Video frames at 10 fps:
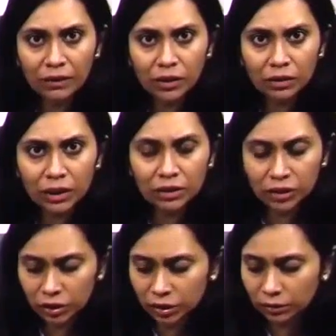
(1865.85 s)

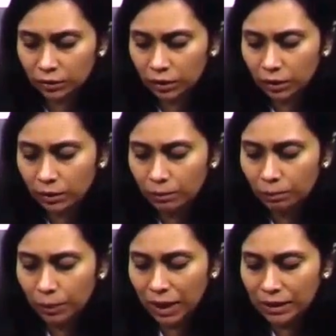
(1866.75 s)
vasoconstriction,
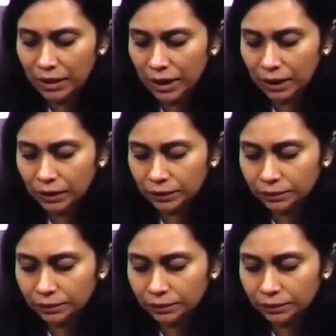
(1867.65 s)
blunted